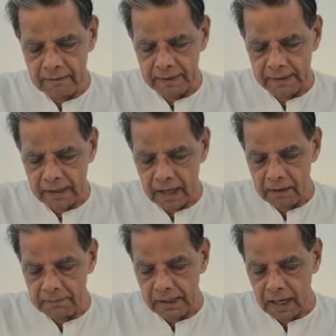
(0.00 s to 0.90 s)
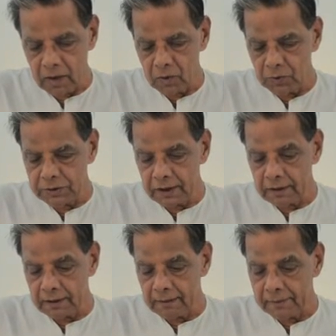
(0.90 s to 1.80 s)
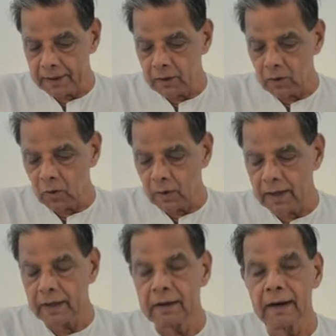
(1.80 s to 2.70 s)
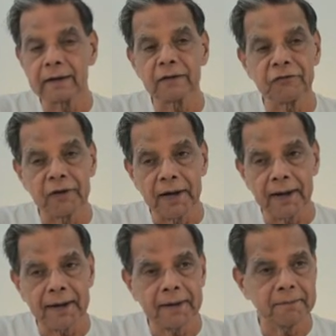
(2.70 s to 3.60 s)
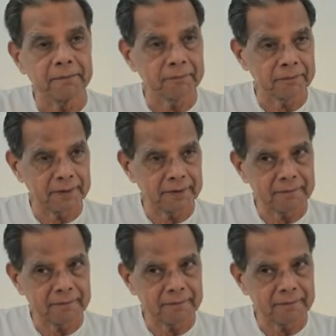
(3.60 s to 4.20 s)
But, but how shall come the glory and the flame?